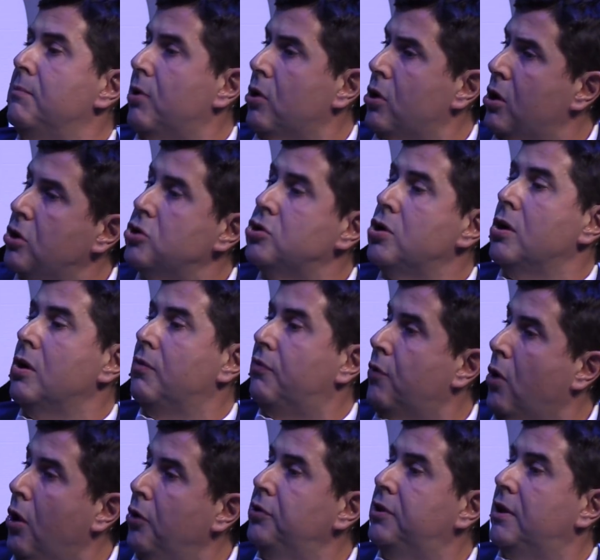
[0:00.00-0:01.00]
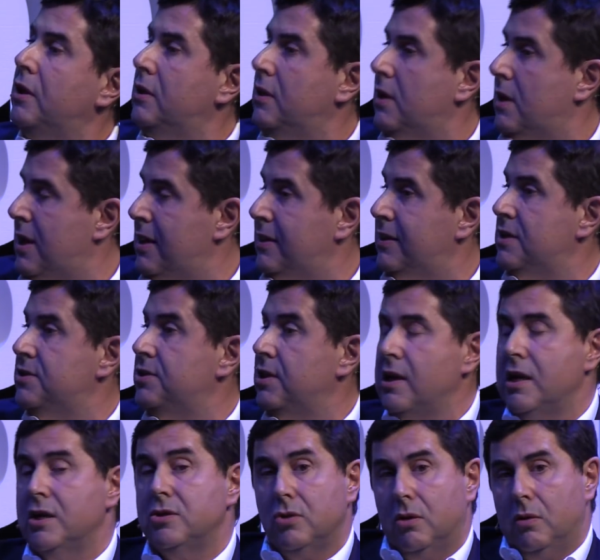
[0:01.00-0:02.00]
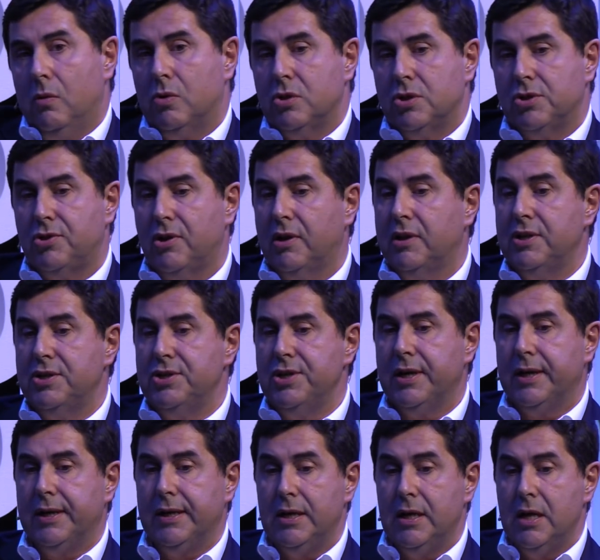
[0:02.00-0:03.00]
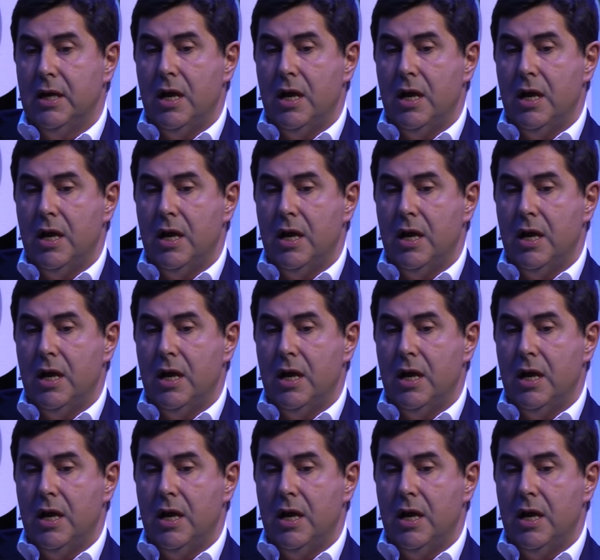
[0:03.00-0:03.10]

production of content at destination was strategic.